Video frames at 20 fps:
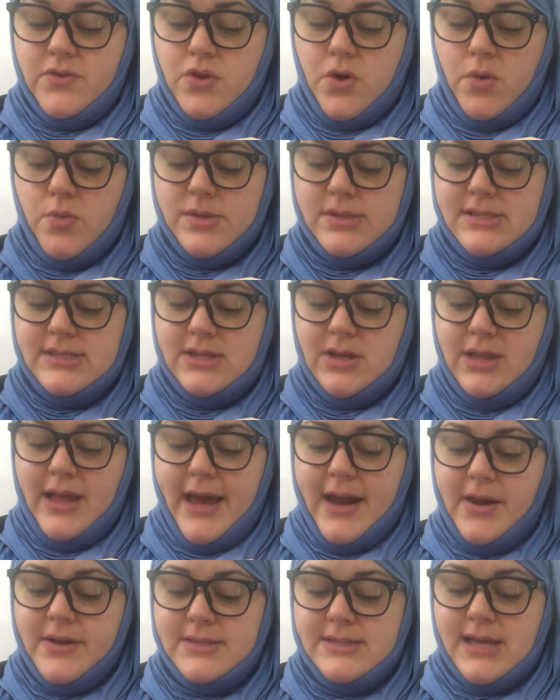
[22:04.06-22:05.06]
though it was still
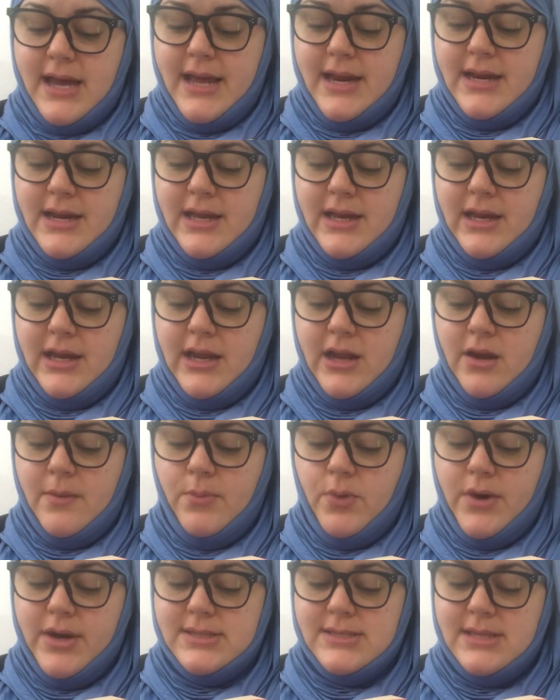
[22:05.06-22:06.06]
light outside and he could hear
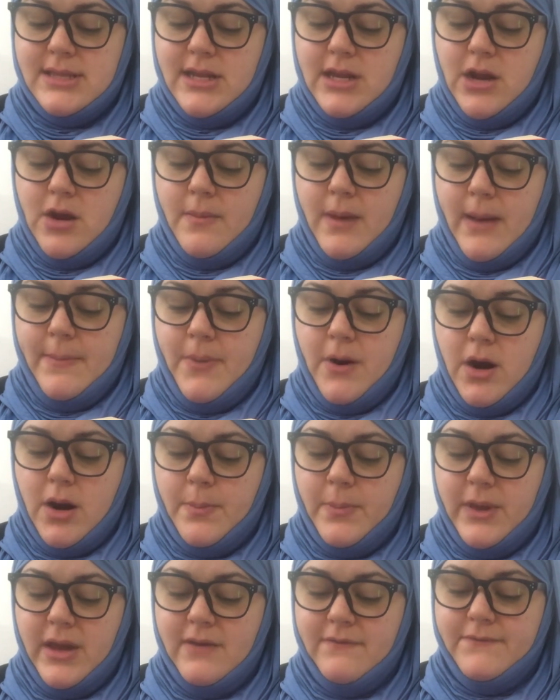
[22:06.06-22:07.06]
boys in the nearby park
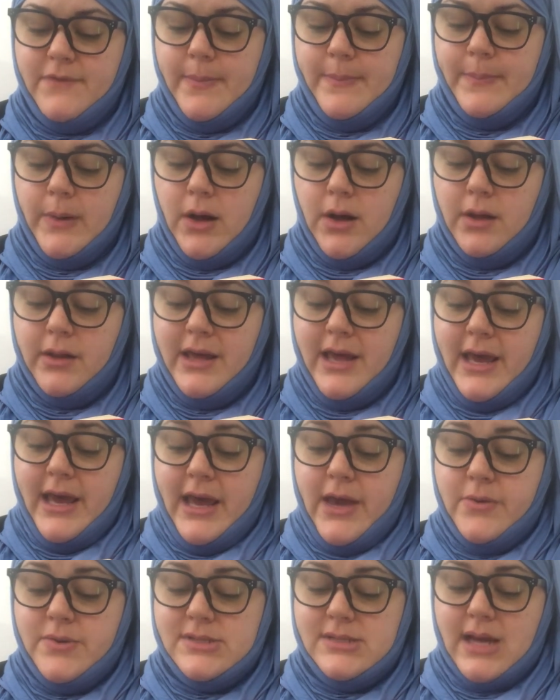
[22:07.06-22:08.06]
playing football,
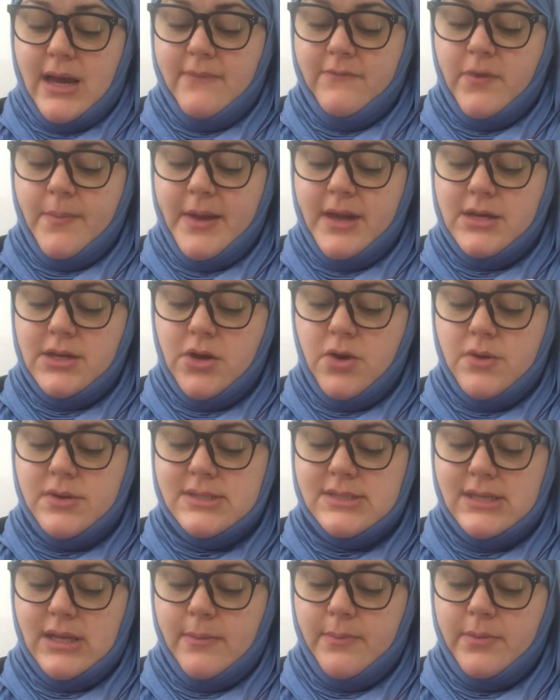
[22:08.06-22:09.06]
it was time for Ben to go to
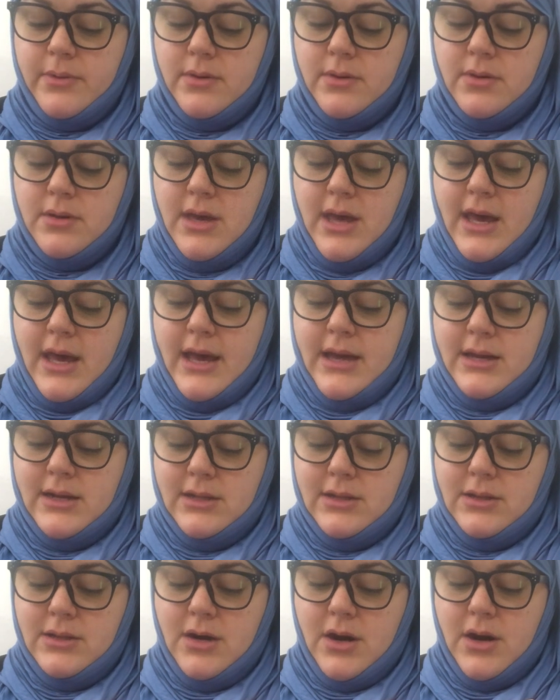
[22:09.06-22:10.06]
sleep. In
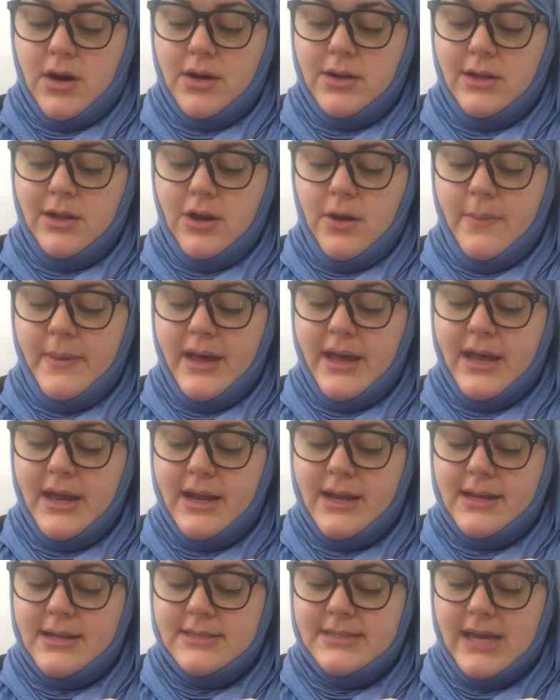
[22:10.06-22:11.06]
a hard little bed
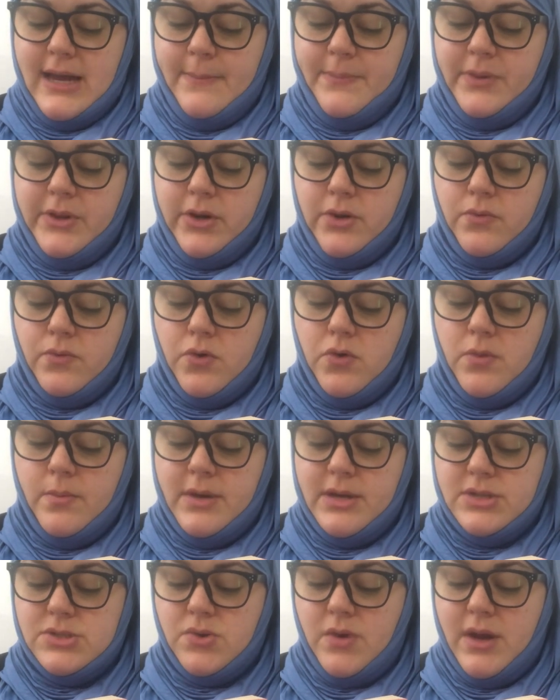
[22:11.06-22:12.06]
and a damp little room in
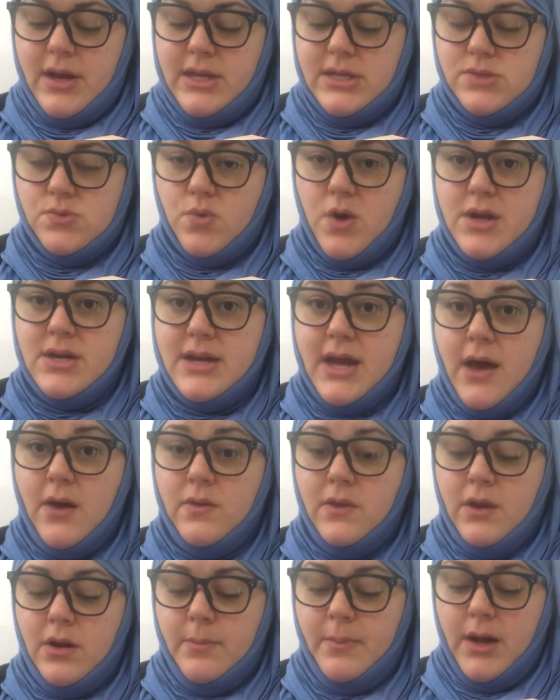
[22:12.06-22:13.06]
his granny's run-down
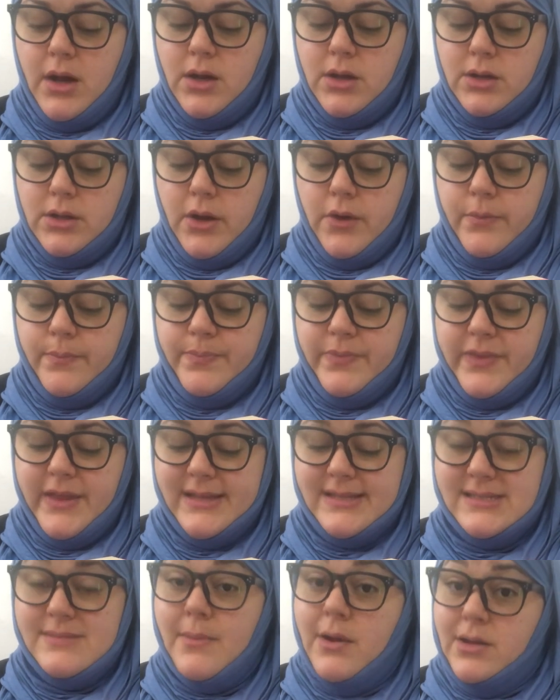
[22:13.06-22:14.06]
little bungalow
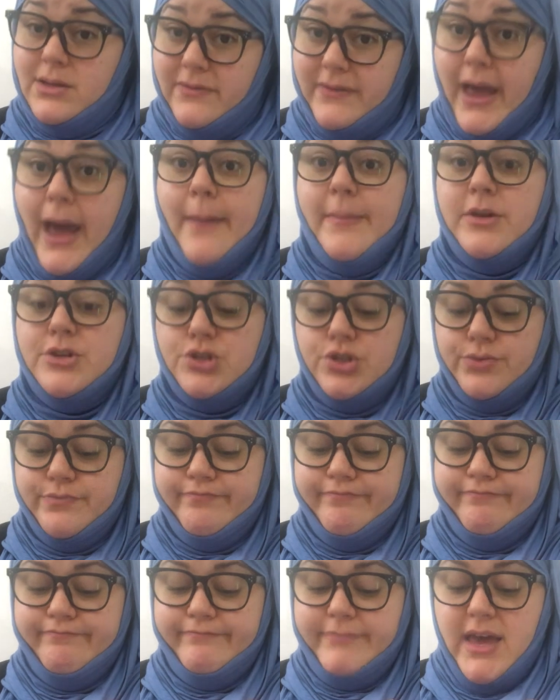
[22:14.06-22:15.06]
that smelled of cabbage.
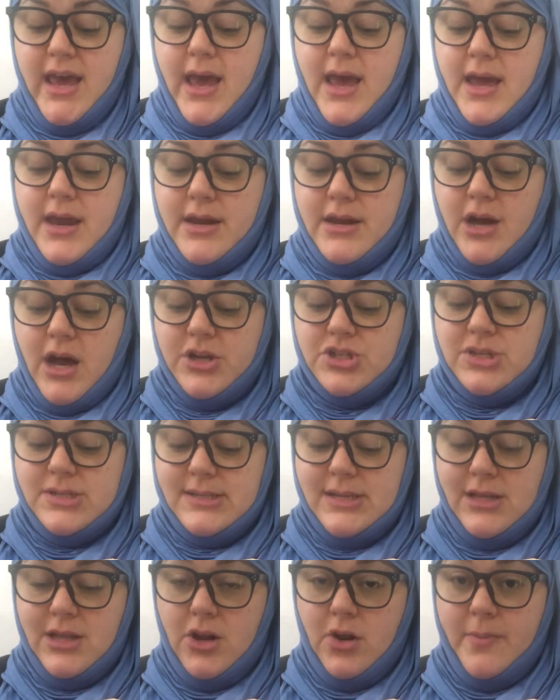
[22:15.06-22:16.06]
Not just
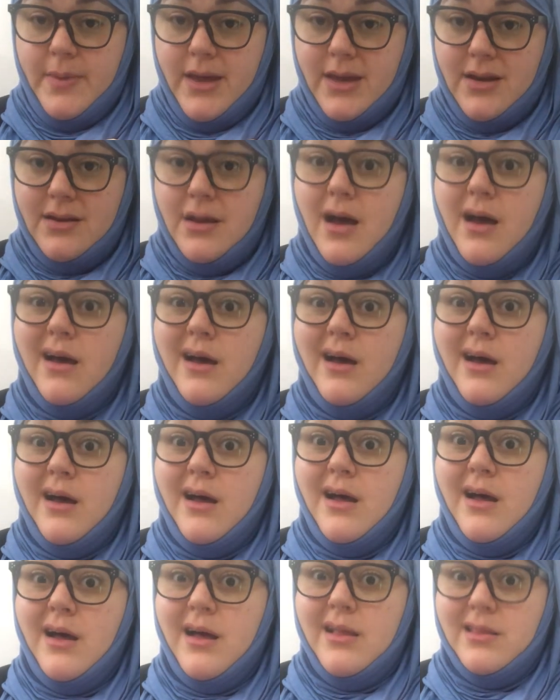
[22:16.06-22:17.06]
a little bit,
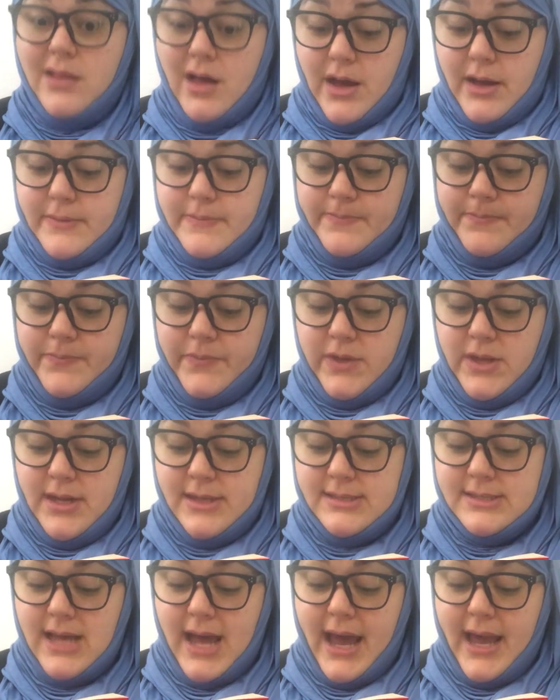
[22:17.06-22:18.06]
a lot.
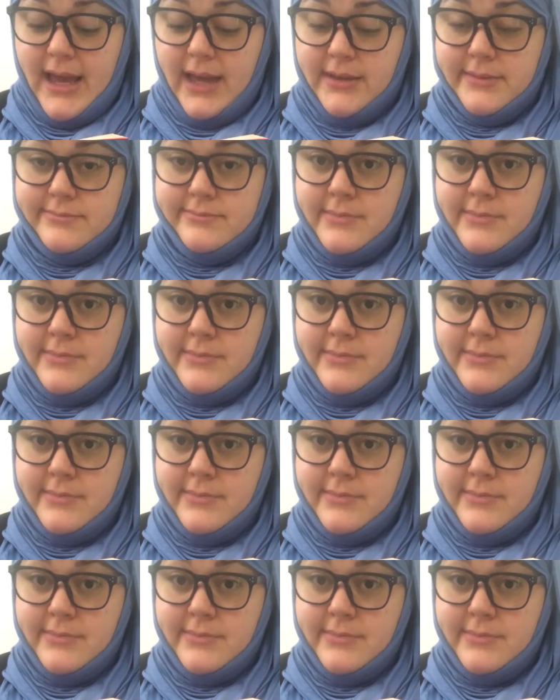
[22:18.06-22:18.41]
Sighing,